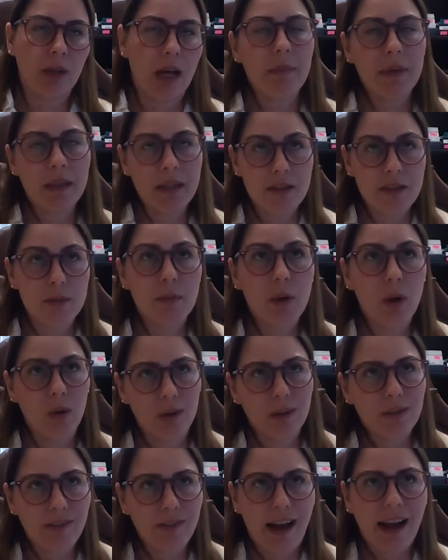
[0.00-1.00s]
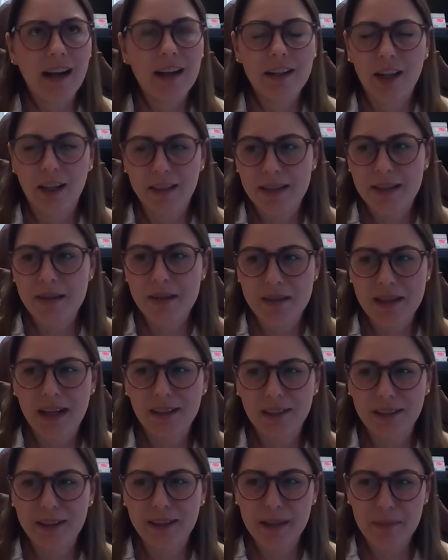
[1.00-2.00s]
I mean, smoke. Fire, not
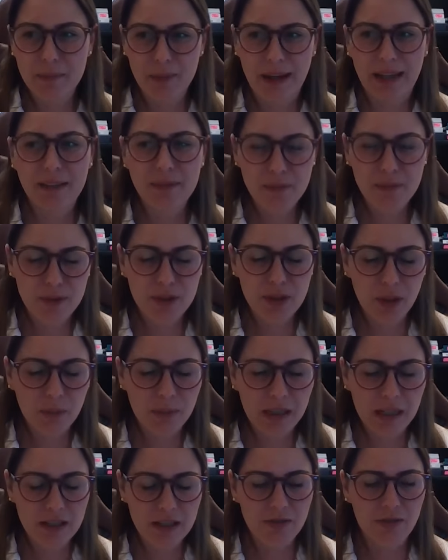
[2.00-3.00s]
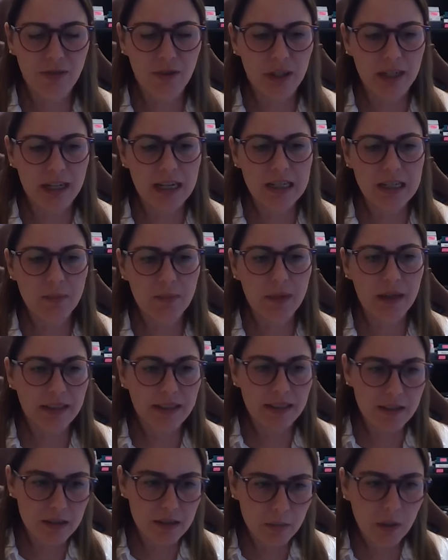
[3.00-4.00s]
necessarily you can prep so much for it, but
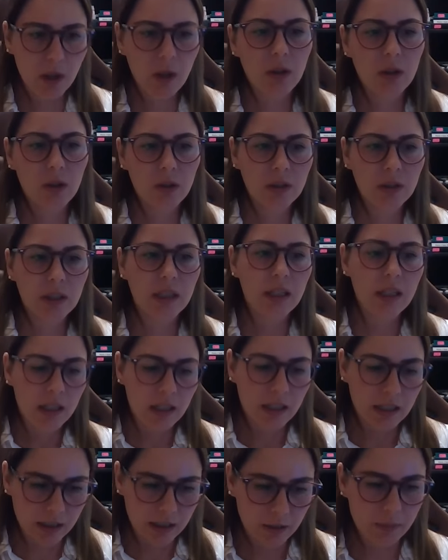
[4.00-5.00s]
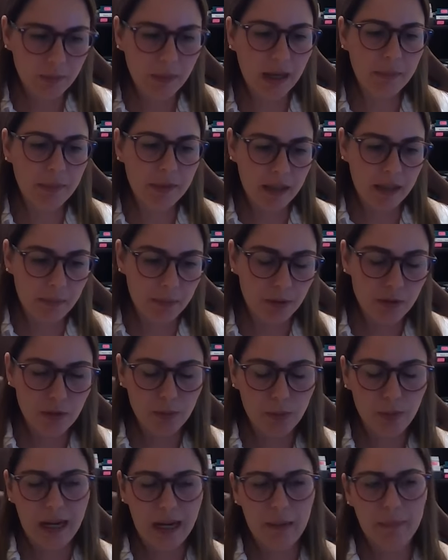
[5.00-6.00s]
the smoke you might be able to
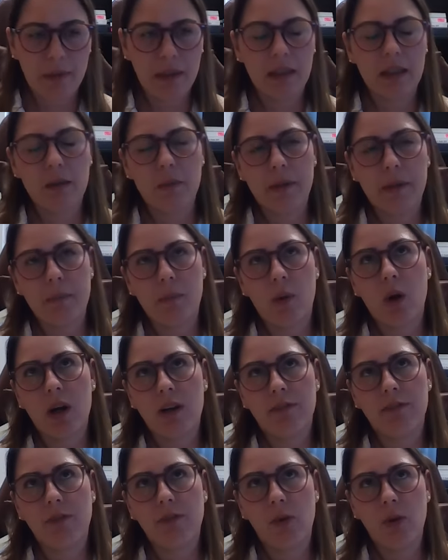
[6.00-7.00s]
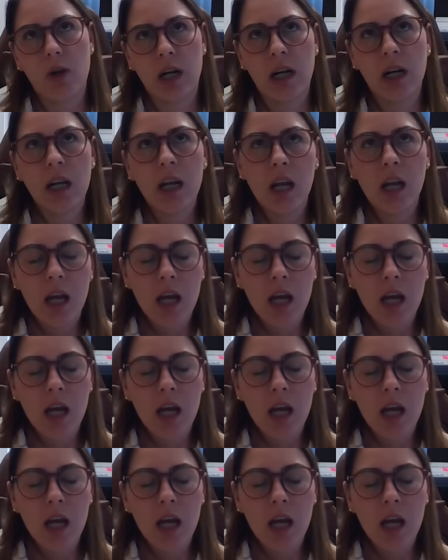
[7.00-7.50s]
prep a little bit more for.